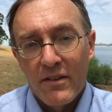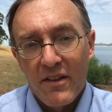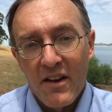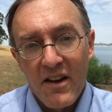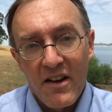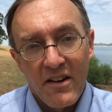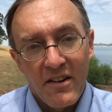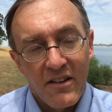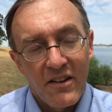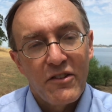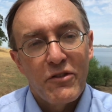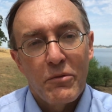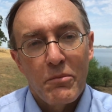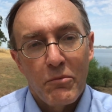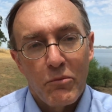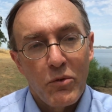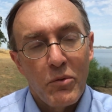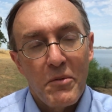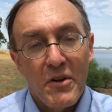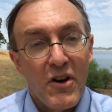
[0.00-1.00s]
then this
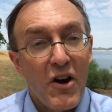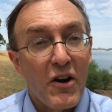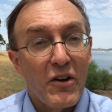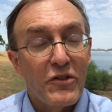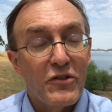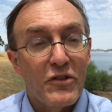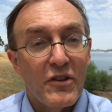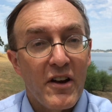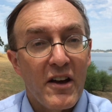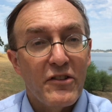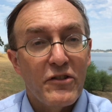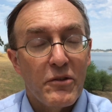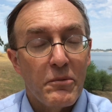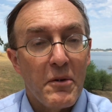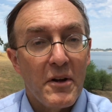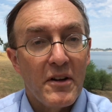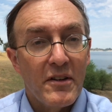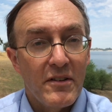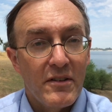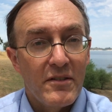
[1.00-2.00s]
will be hard to
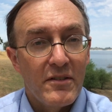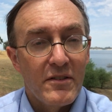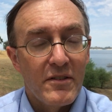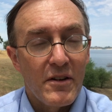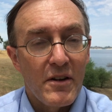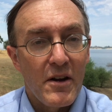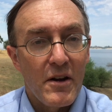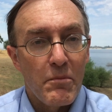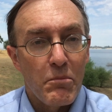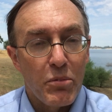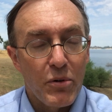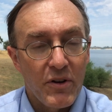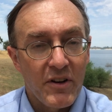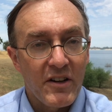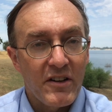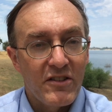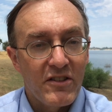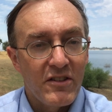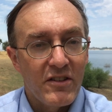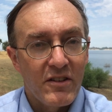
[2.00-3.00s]
estimate and
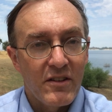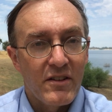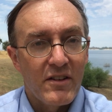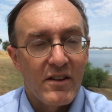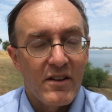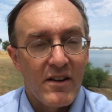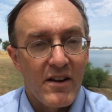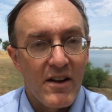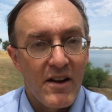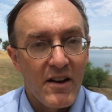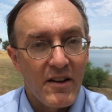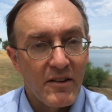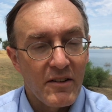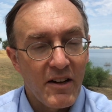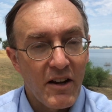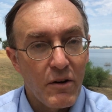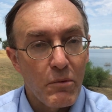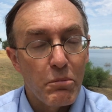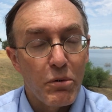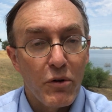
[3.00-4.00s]
predict
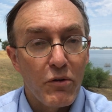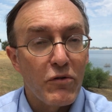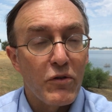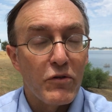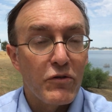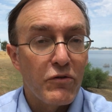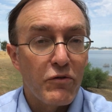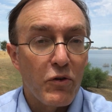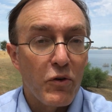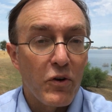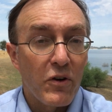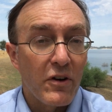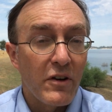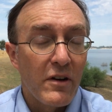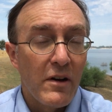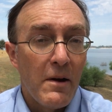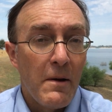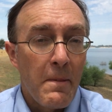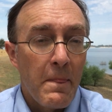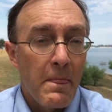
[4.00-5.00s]
and get approvals for.
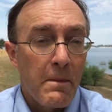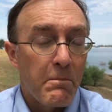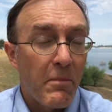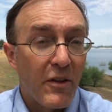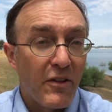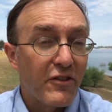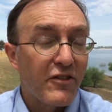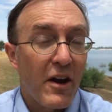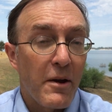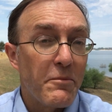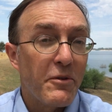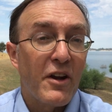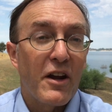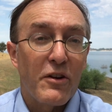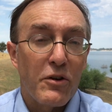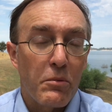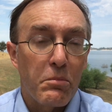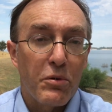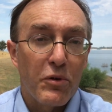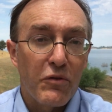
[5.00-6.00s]
By the time you
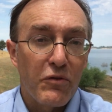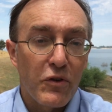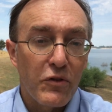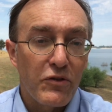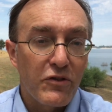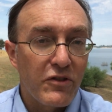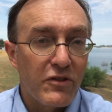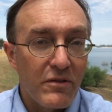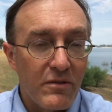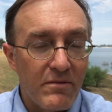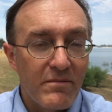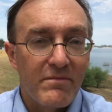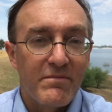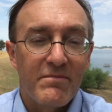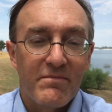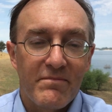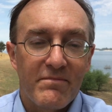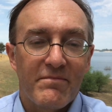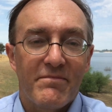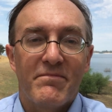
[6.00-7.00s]
get your approvals,
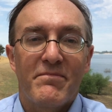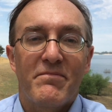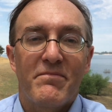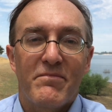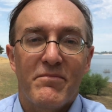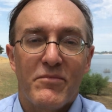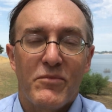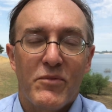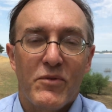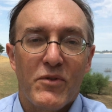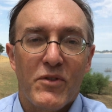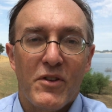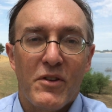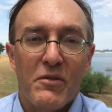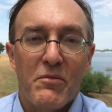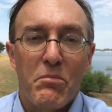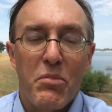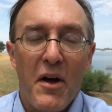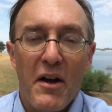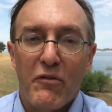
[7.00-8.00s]

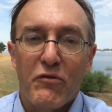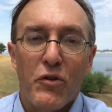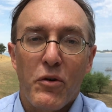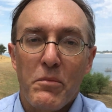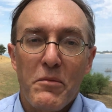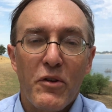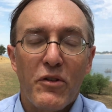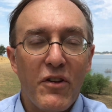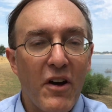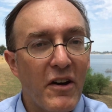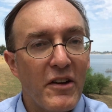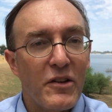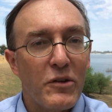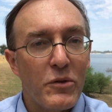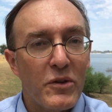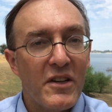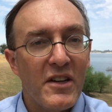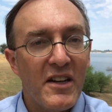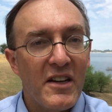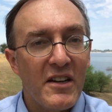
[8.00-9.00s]
the platform you thought
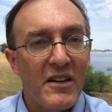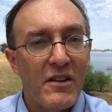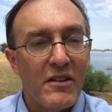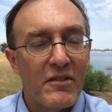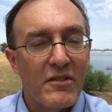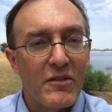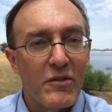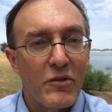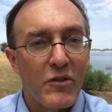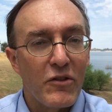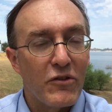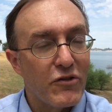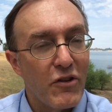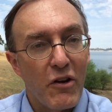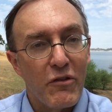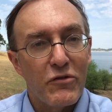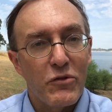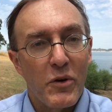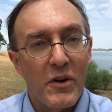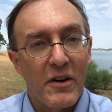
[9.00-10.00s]
you would need or the
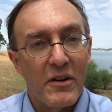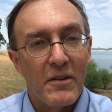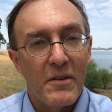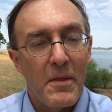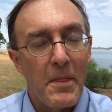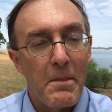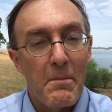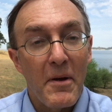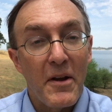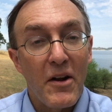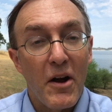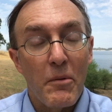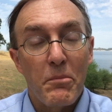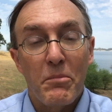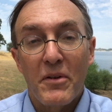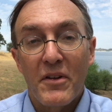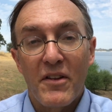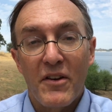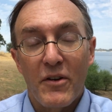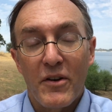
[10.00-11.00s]
software may
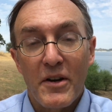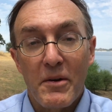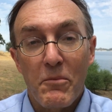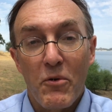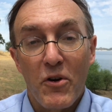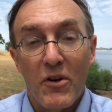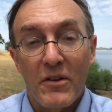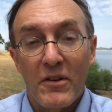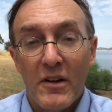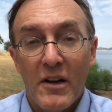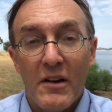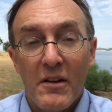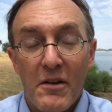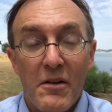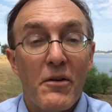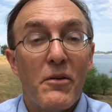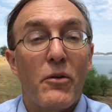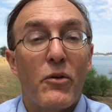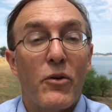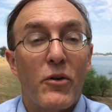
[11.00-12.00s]
not be there anymore,
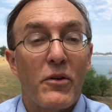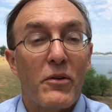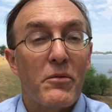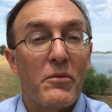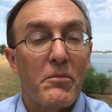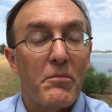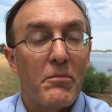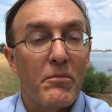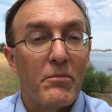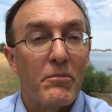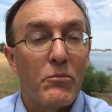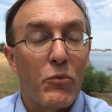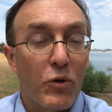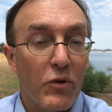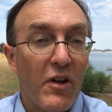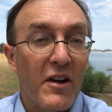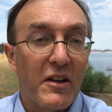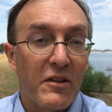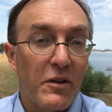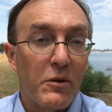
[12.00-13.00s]
or
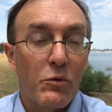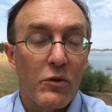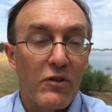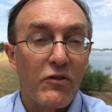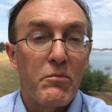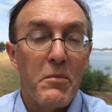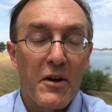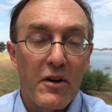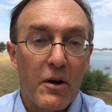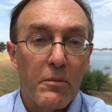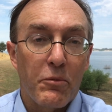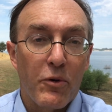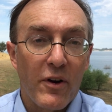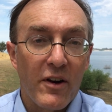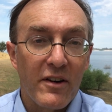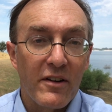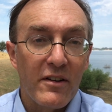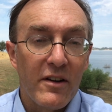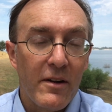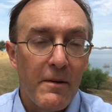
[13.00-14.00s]
more likely will have been
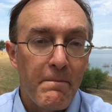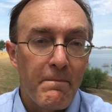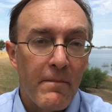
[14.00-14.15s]
upgraded.